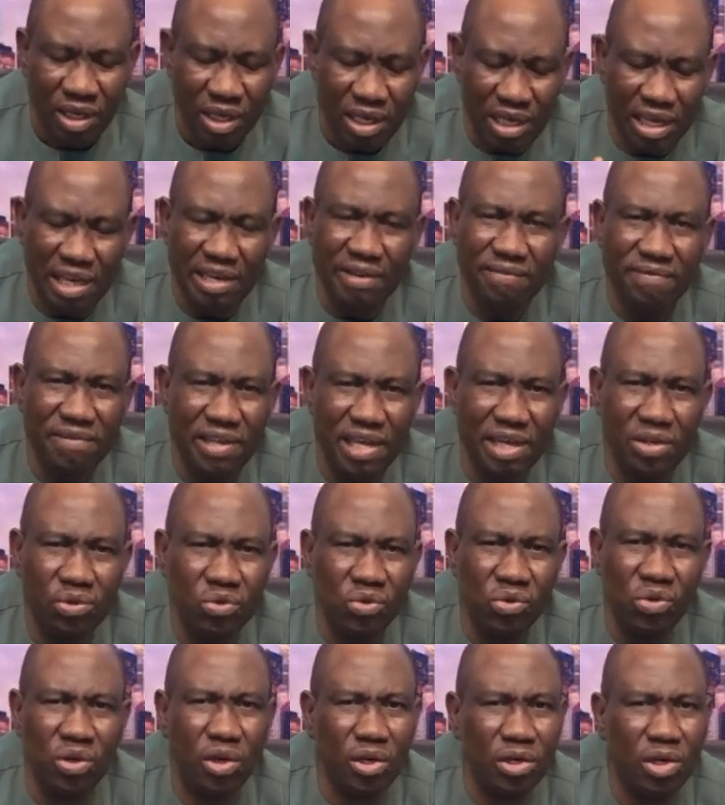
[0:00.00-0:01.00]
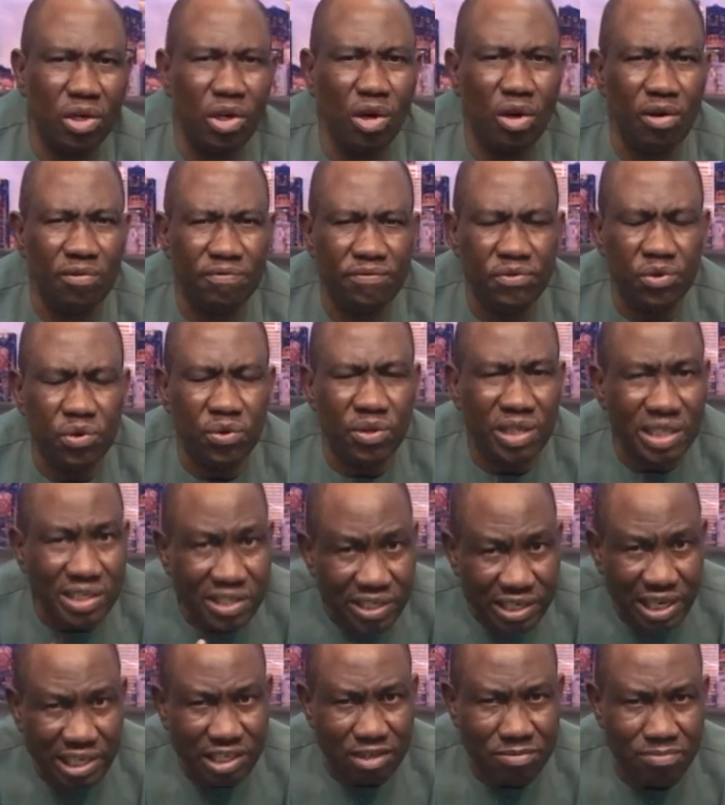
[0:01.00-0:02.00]
If they do not love you, the
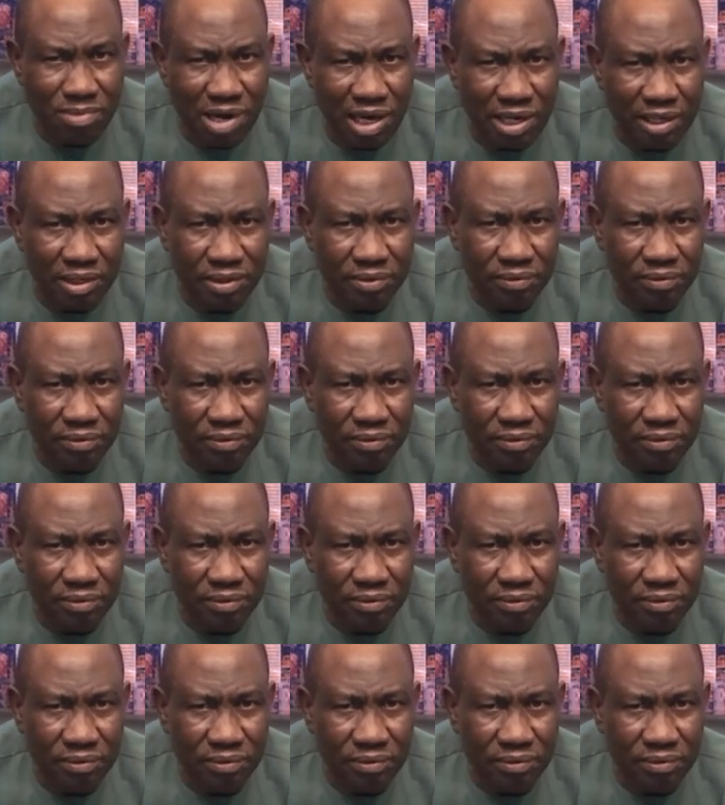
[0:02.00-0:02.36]
set man,